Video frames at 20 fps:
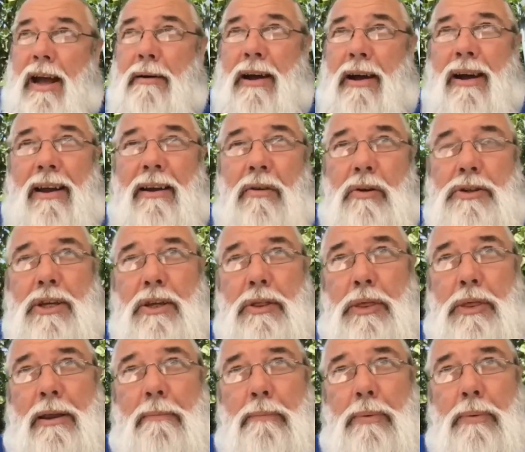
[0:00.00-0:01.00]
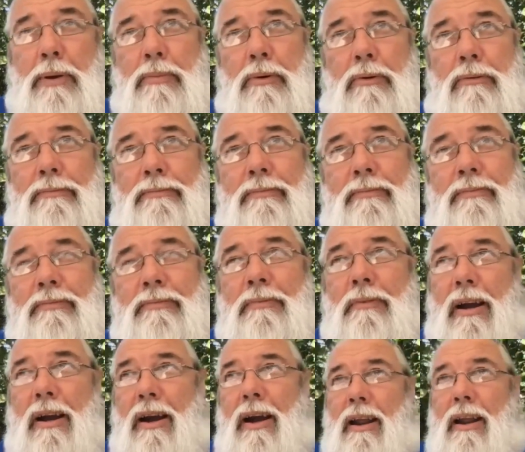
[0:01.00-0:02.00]
I also think people,
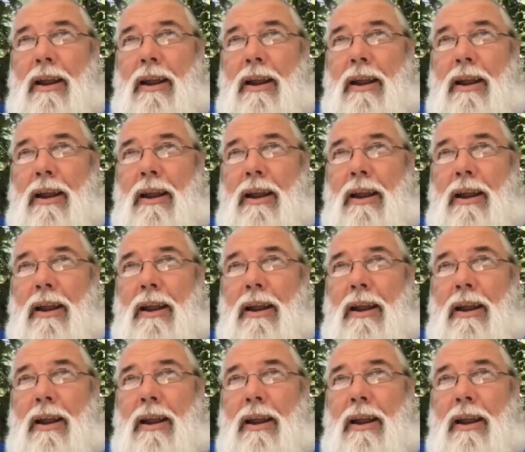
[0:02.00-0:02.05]
I